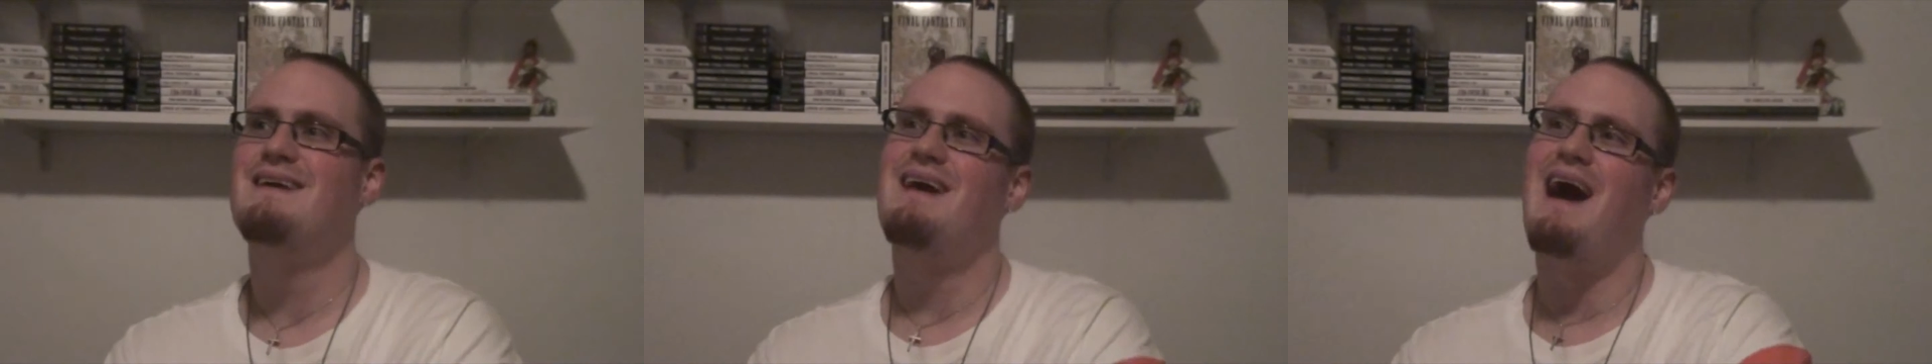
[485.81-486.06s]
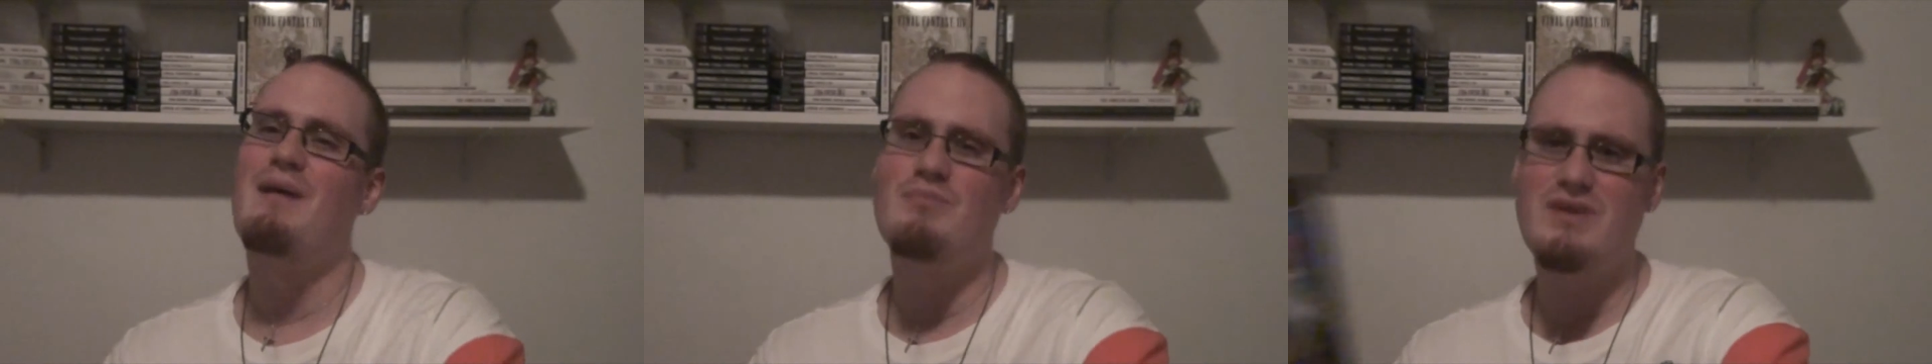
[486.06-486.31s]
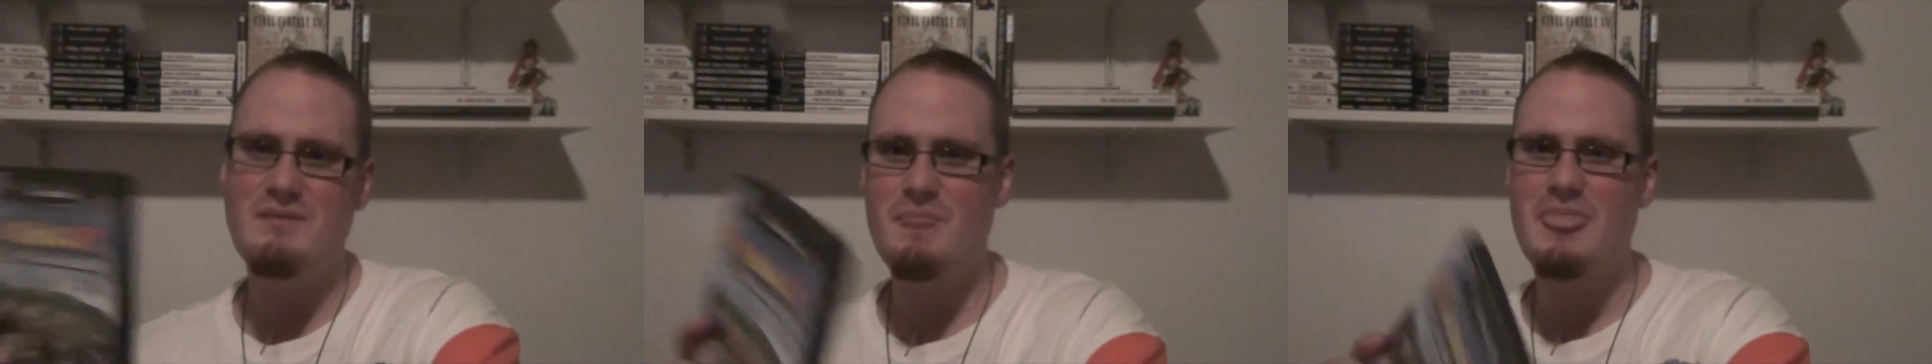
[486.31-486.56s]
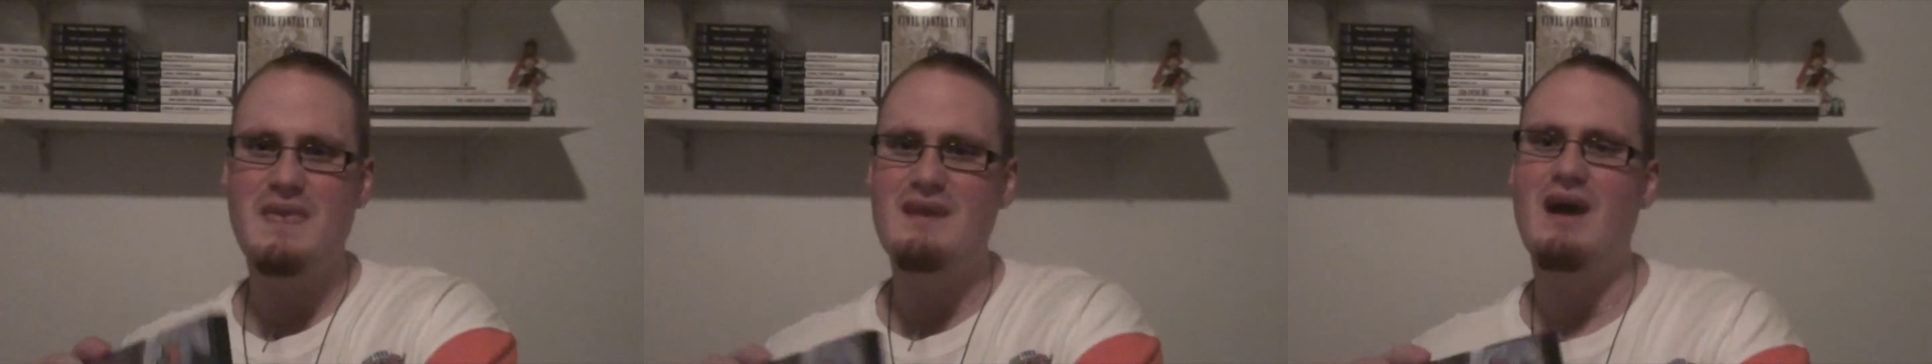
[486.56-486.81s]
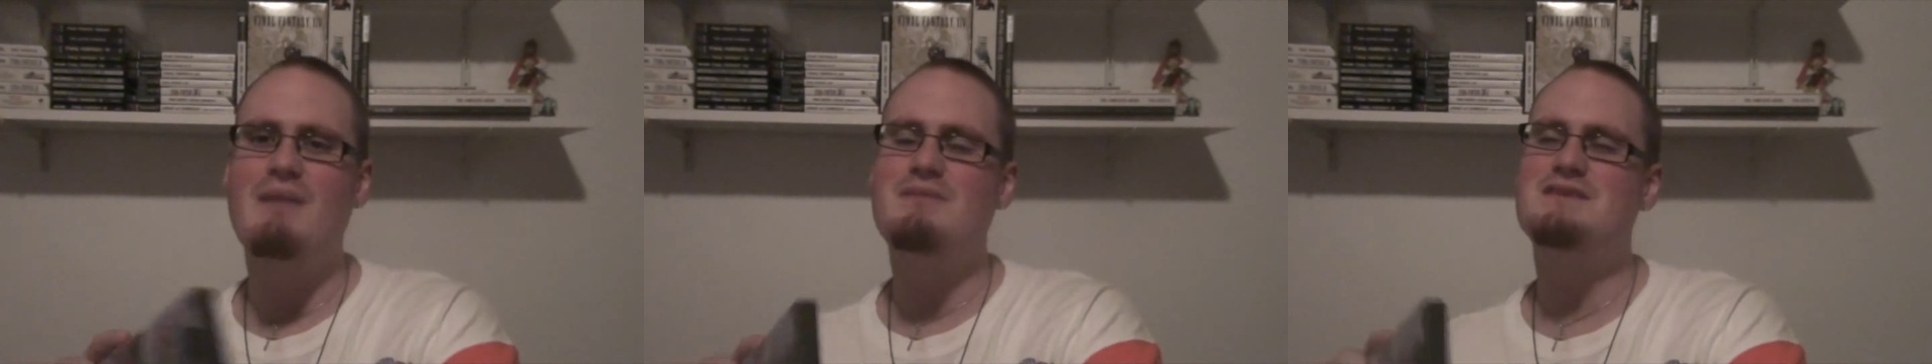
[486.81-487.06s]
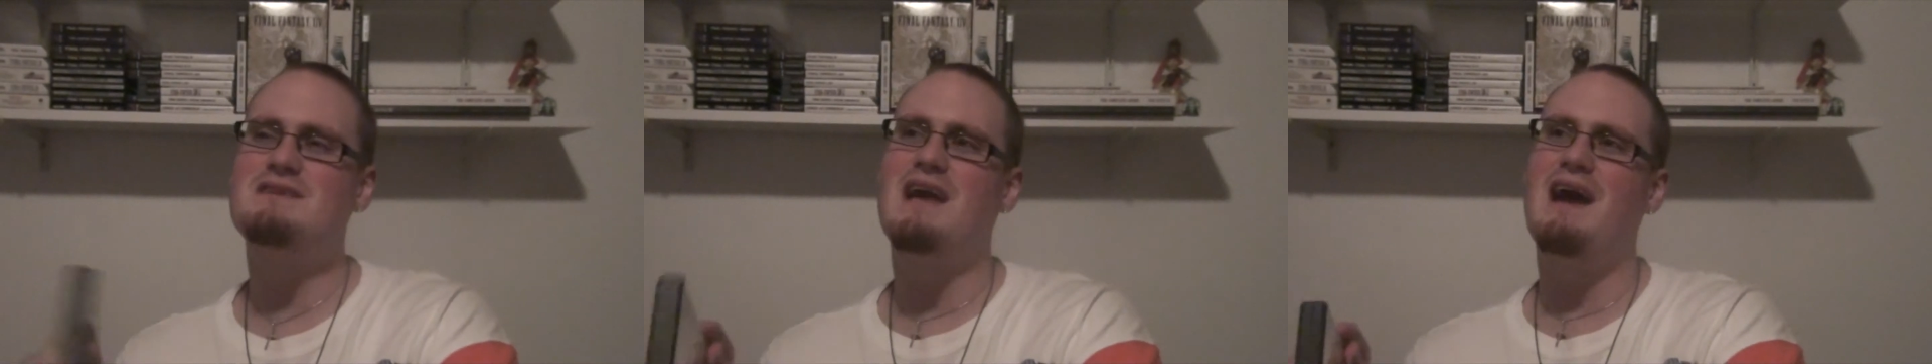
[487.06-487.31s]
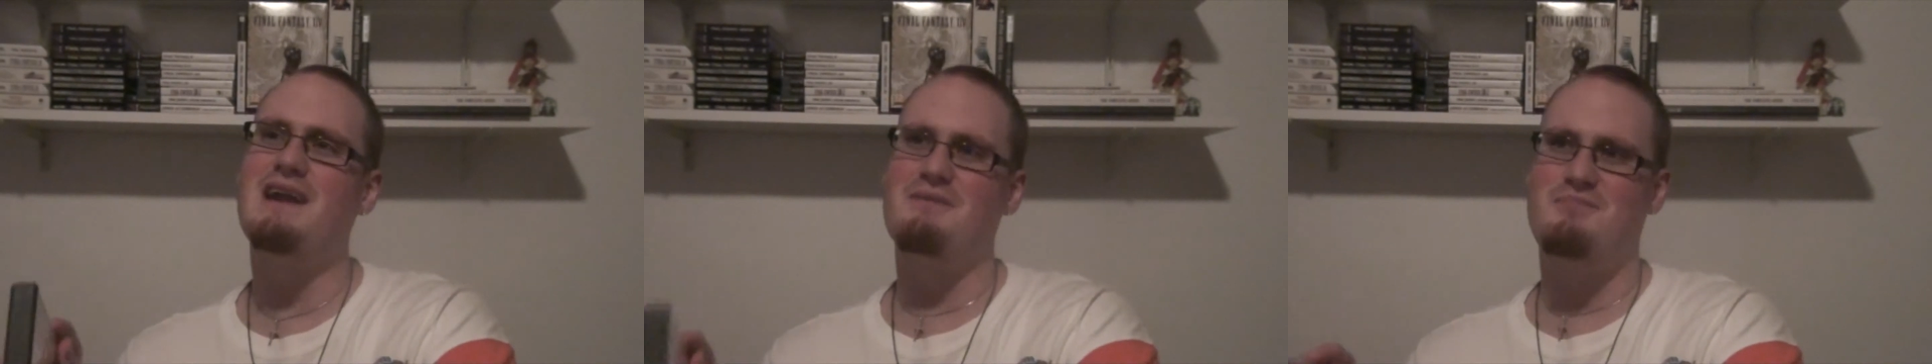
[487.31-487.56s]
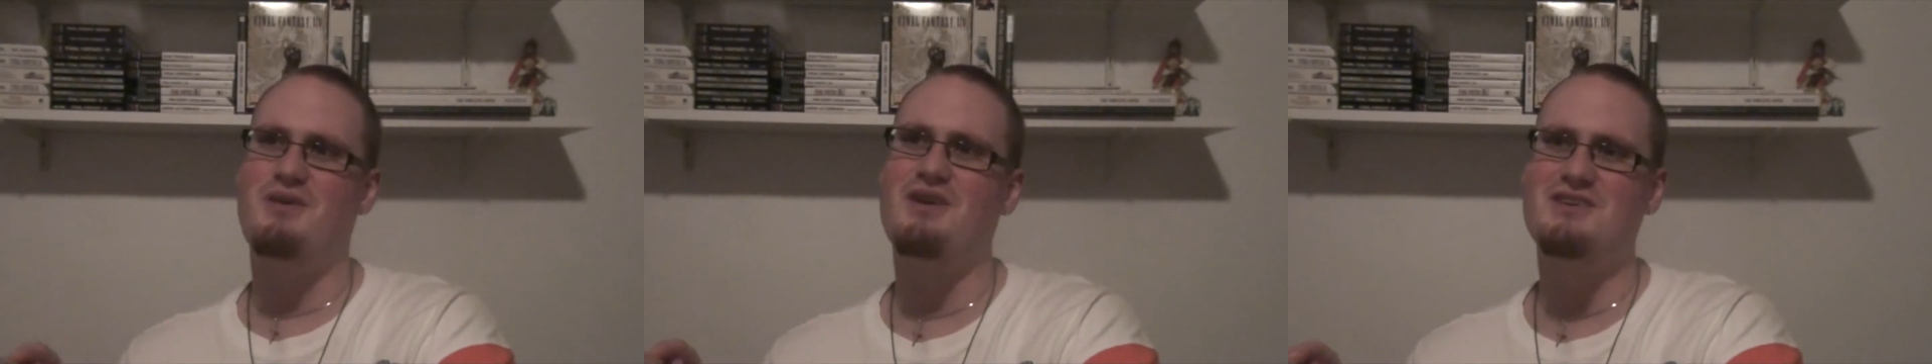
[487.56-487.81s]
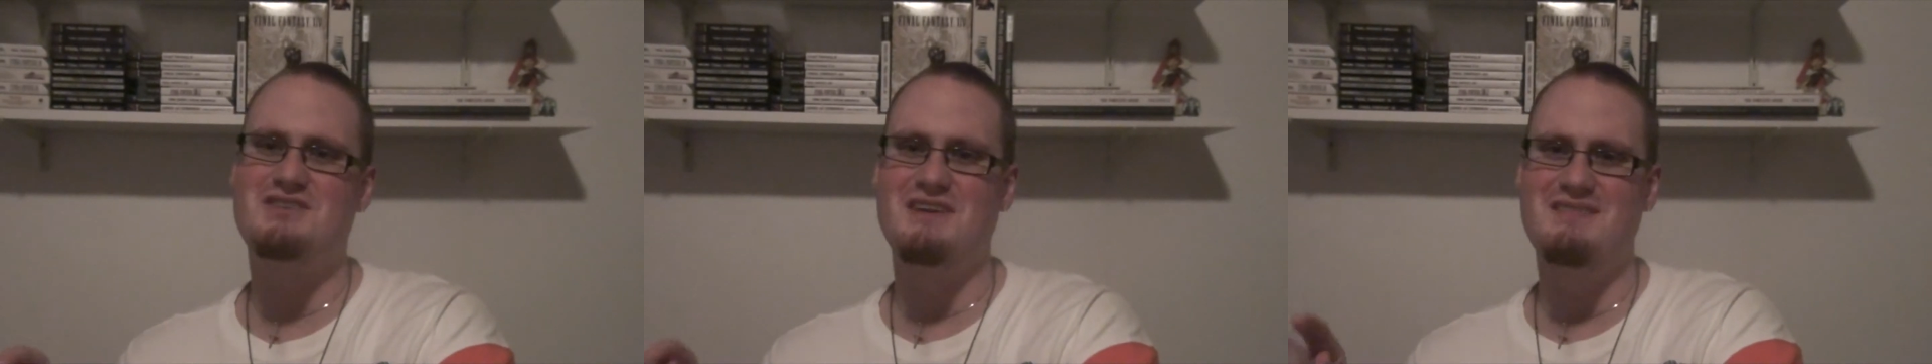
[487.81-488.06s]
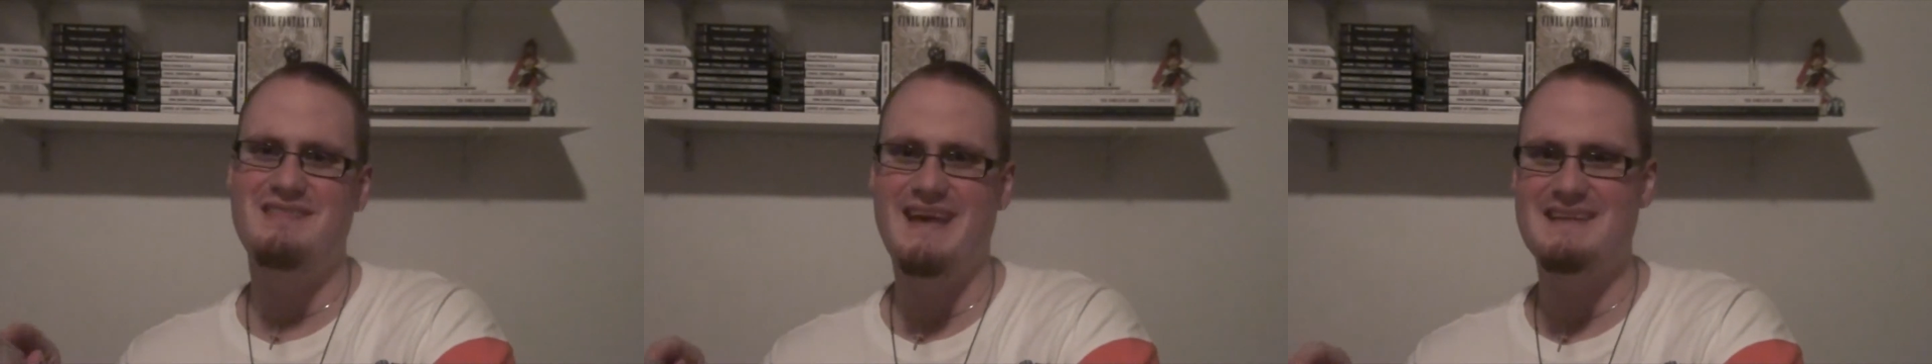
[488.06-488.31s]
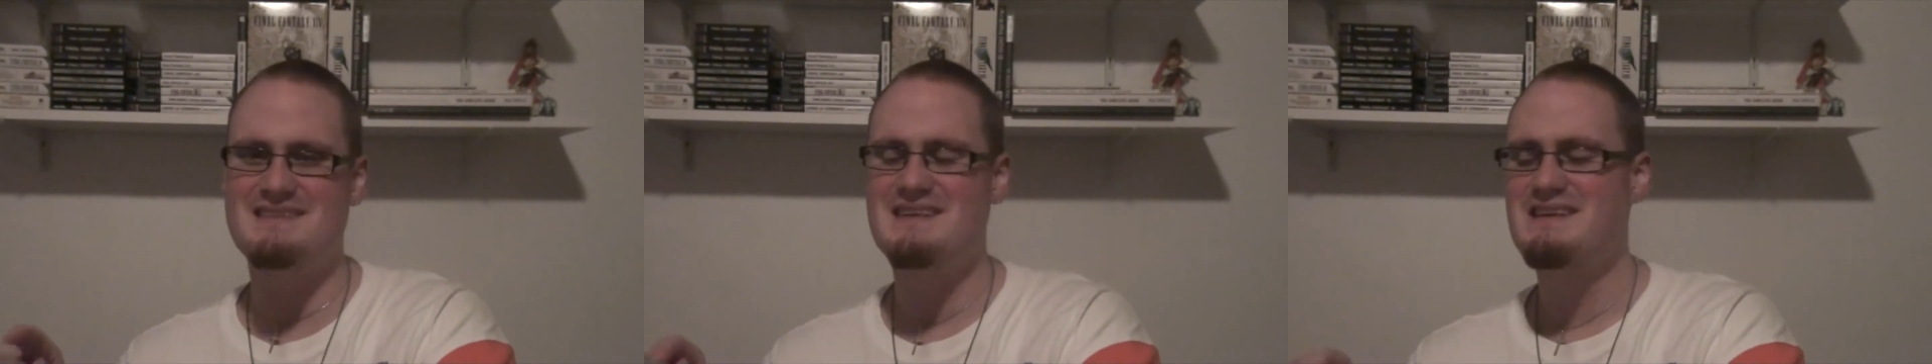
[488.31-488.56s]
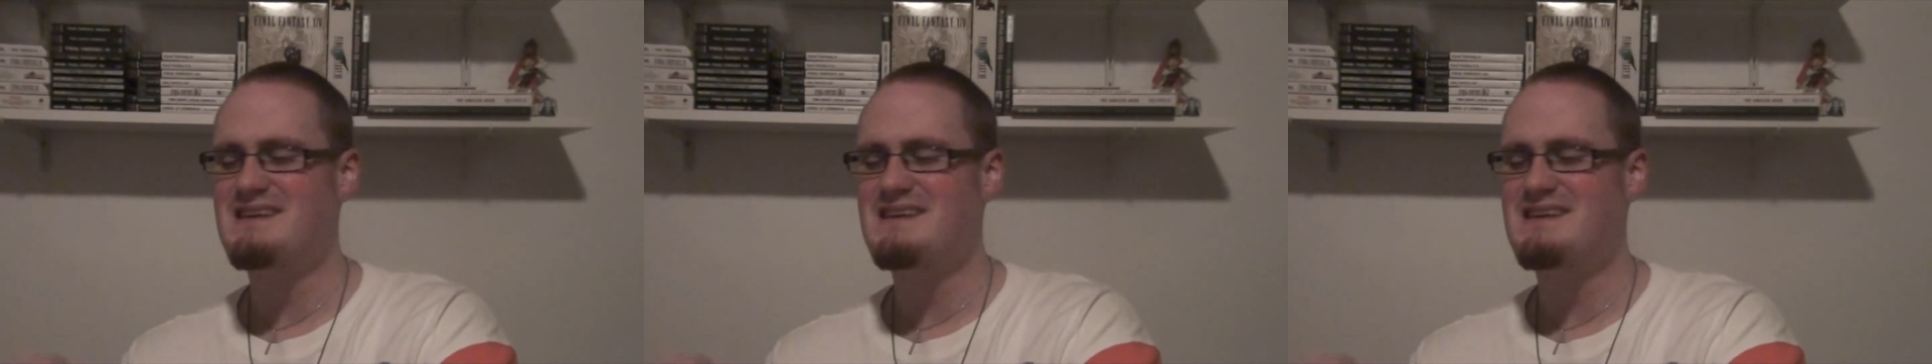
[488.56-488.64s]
I'm this kind of person that